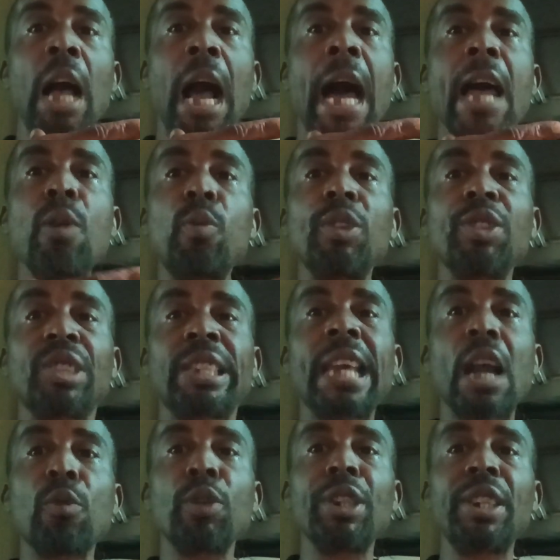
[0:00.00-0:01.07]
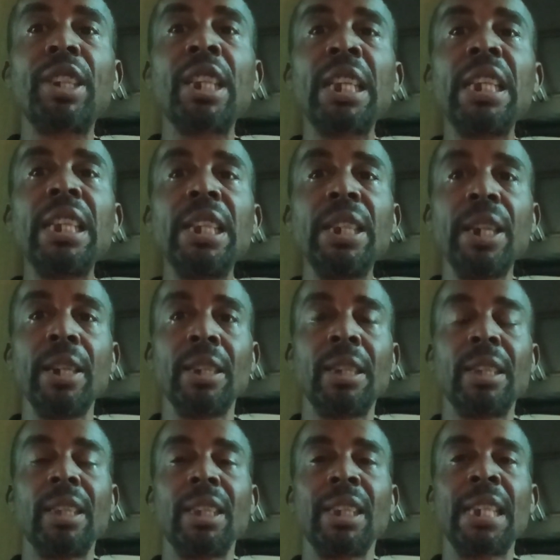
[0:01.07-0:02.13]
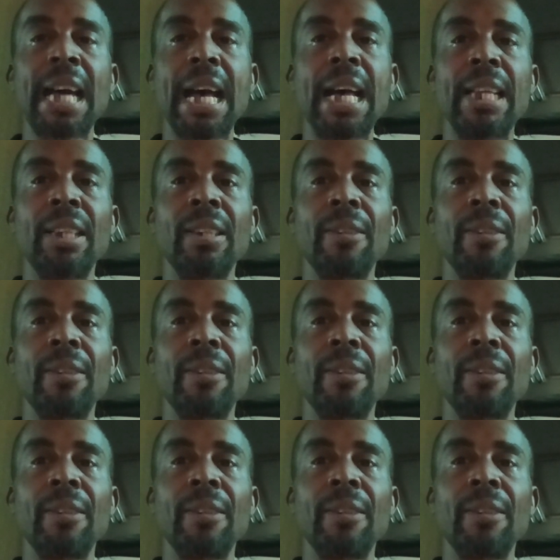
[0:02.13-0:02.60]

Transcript: I was guaranteed that